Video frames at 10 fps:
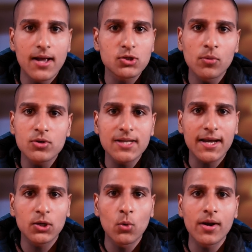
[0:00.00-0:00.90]
It's almost
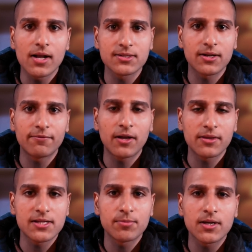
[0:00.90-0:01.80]
like no one else could have done
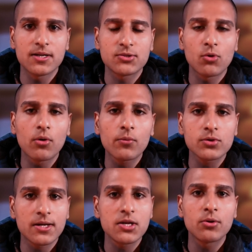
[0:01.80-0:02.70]
this because Rogan
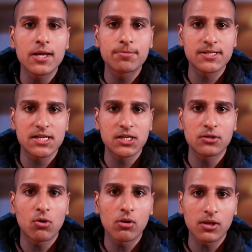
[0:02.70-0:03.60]
was in a unique position
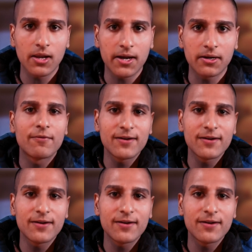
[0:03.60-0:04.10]
to hold the line.